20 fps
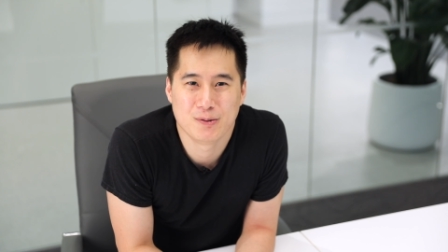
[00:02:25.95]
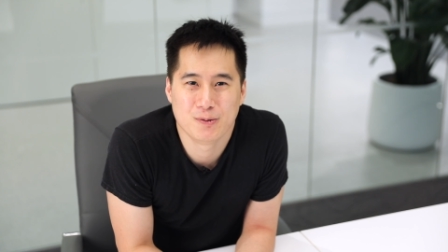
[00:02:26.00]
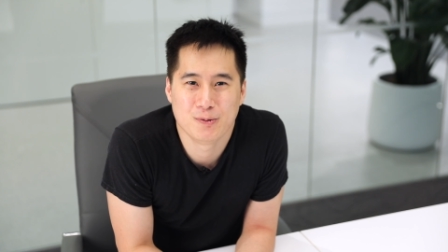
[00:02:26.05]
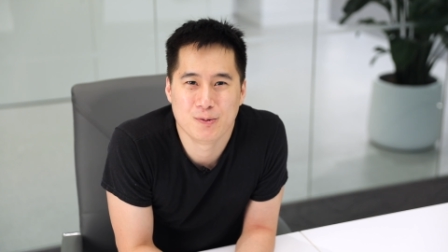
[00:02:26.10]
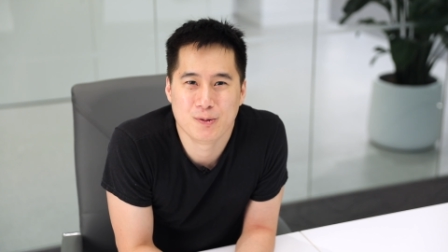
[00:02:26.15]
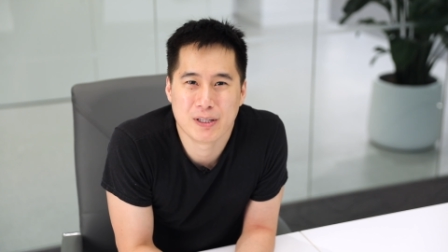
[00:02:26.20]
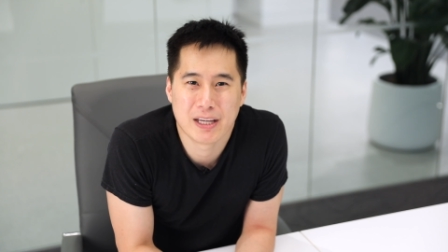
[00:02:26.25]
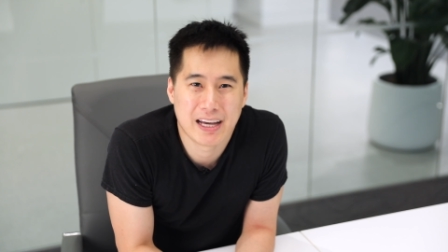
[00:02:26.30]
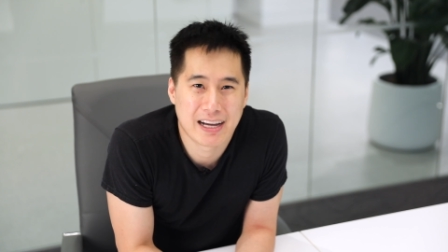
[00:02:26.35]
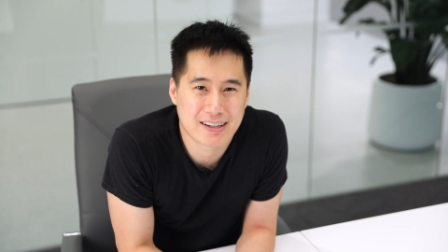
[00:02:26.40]

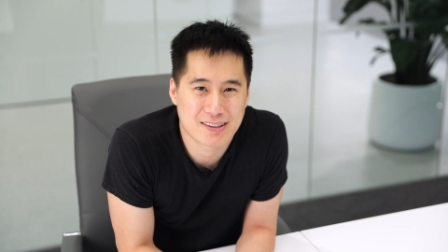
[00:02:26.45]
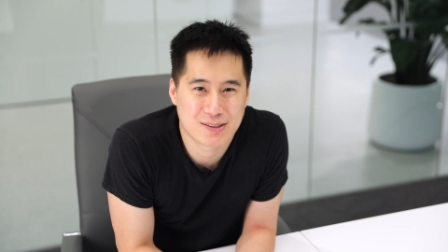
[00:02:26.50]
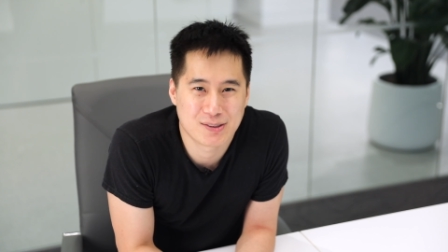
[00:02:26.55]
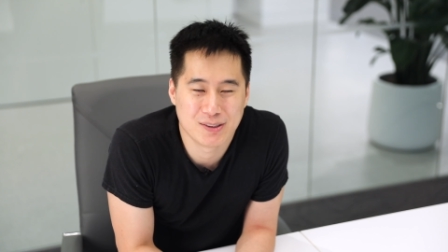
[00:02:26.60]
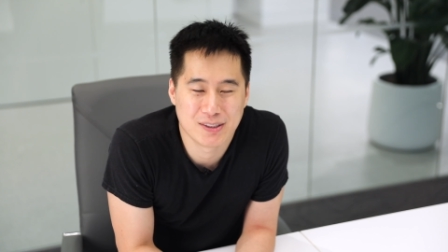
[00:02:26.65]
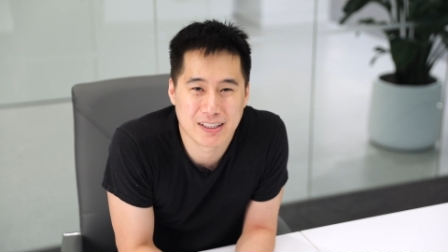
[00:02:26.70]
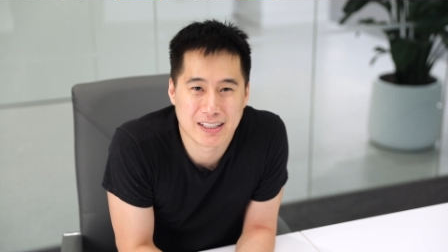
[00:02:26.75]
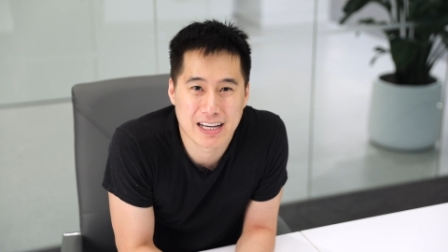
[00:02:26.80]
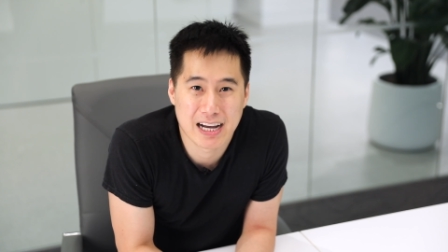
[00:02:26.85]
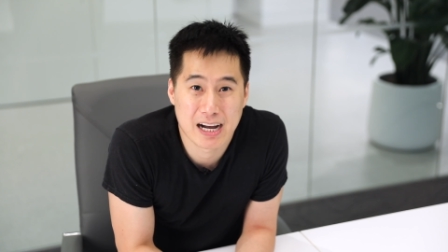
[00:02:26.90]
we
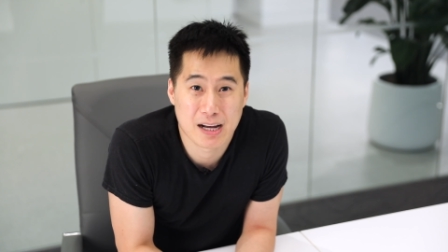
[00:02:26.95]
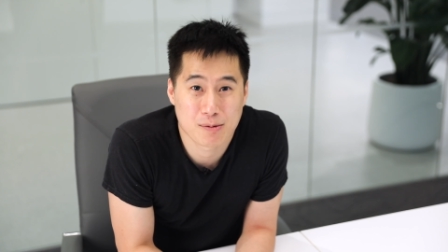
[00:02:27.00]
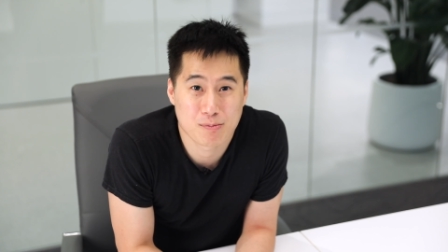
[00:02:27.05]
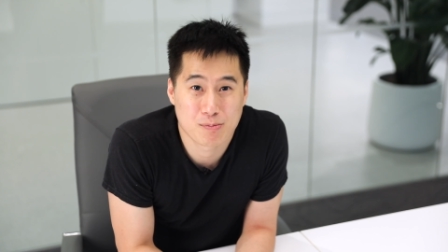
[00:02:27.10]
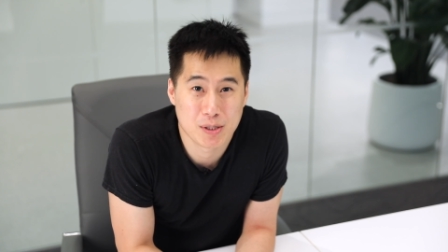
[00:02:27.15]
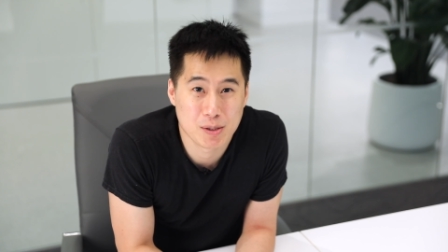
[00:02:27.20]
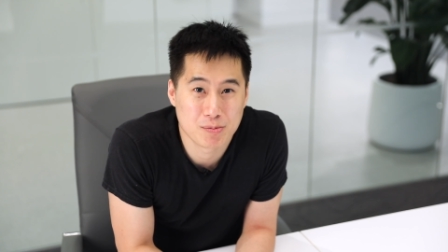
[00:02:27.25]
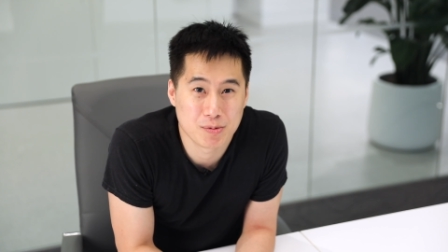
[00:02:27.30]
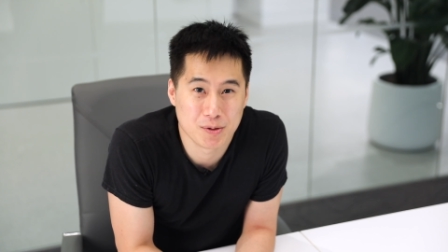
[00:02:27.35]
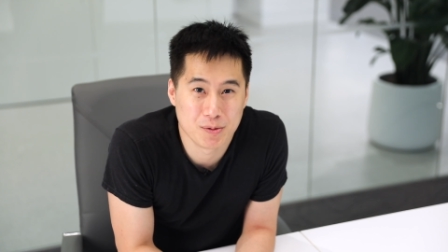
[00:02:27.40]
actually got
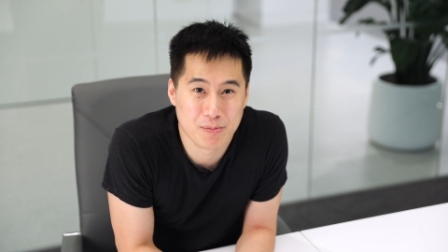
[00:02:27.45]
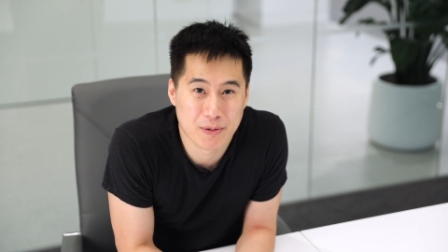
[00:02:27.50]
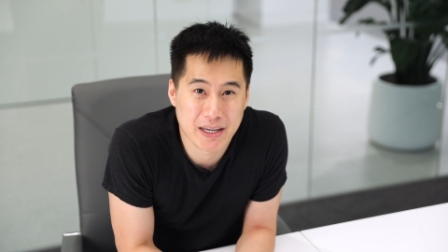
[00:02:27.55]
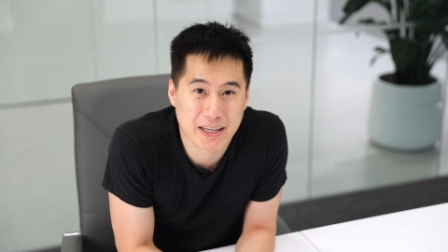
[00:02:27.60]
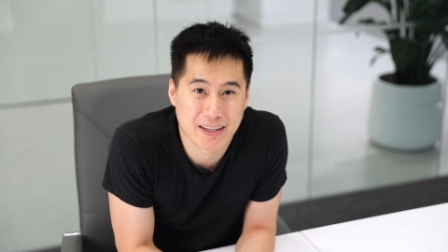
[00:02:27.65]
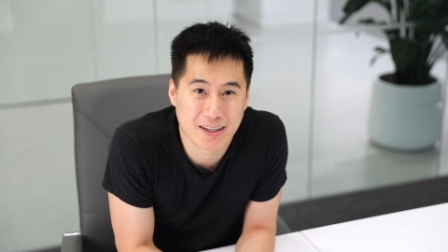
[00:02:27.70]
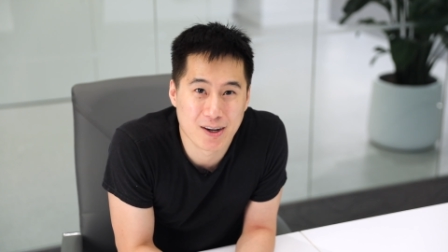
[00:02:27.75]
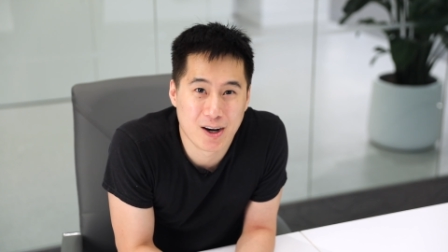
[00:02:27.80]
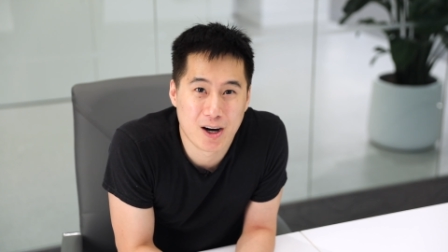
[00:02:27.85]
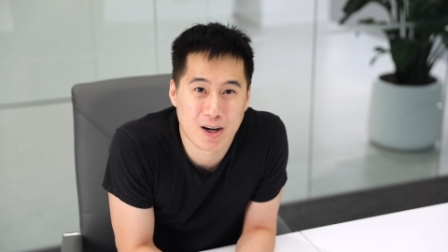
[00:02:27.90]
people
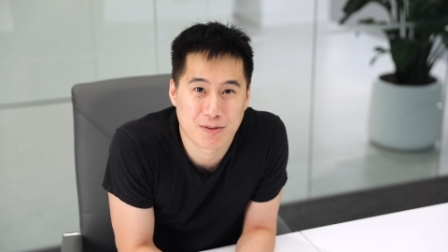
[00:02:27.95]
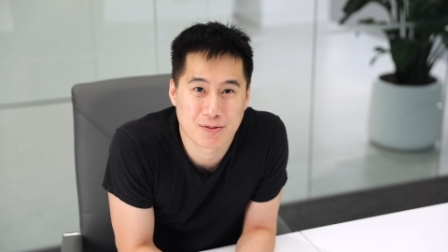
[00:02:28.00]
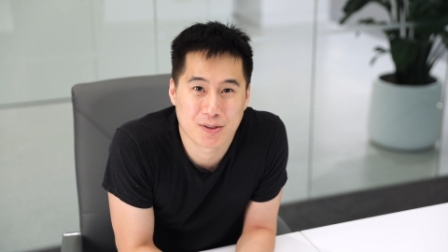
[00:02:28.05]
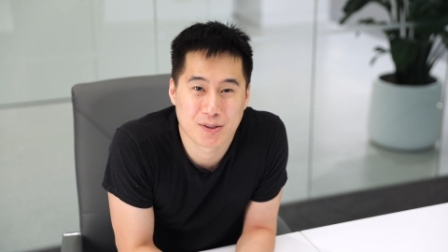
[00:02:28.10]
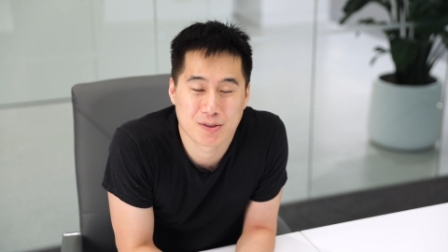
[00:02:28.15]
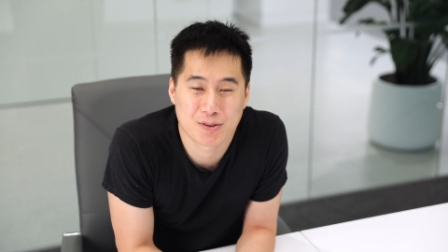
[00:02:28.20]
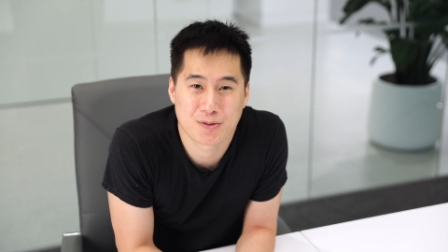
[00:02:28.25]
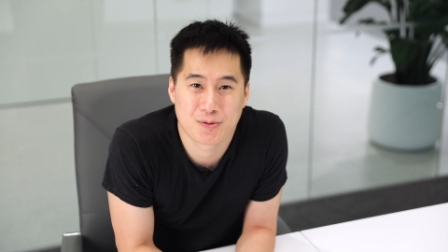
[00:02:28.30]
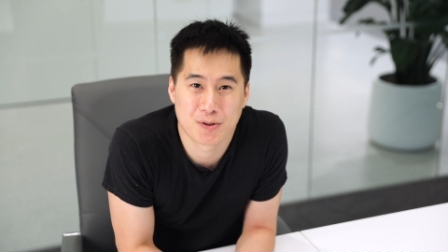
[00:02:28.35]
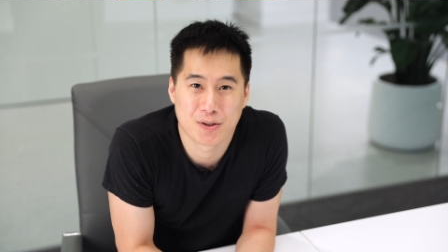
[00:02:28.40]
making
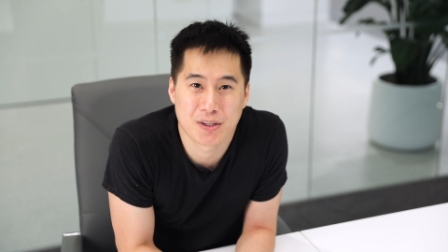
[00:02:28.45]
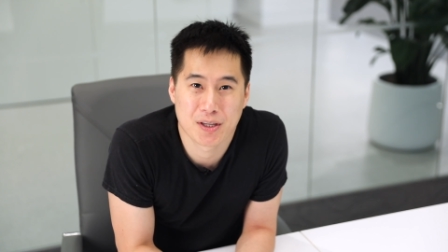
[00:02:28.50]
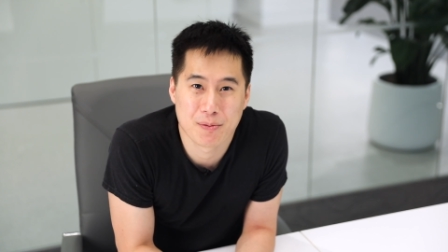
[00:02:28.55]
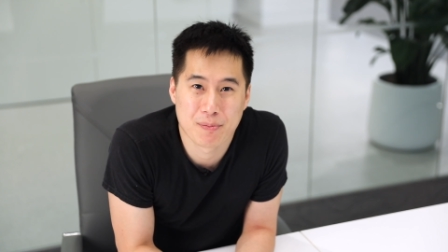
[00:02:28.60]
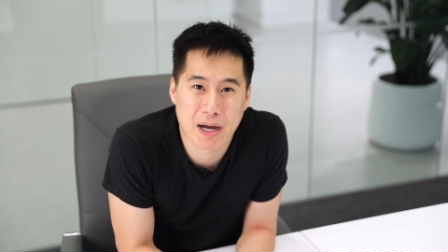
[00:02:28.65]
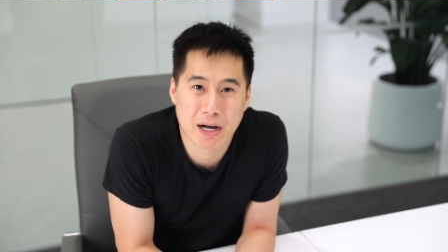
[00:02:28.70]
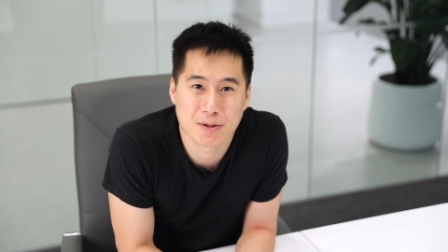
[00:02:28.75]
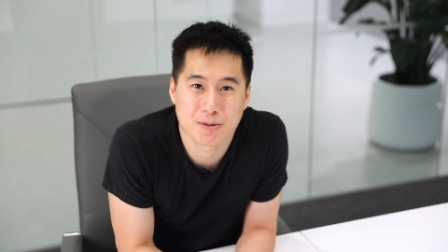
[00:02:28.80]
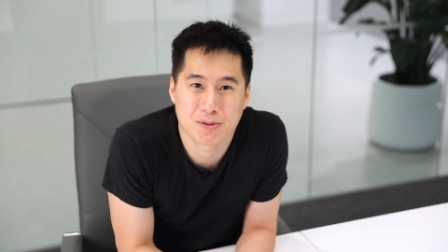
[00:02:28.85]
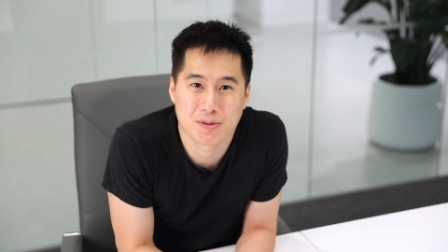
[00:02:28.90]
offers for the
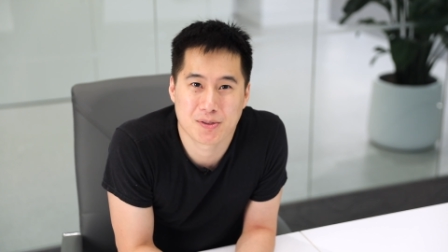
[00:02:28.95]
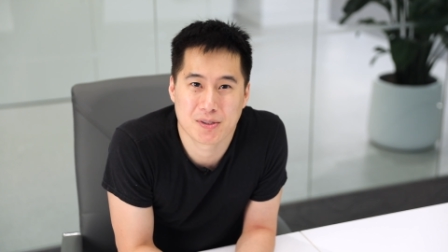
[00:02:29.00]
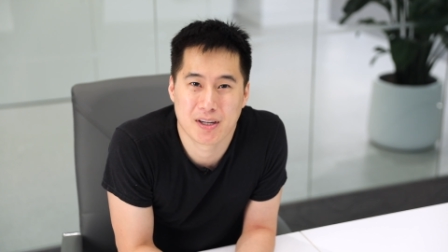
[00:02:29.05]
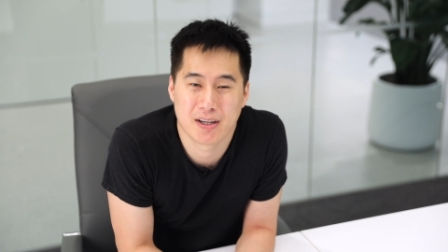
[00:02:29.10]
amounts.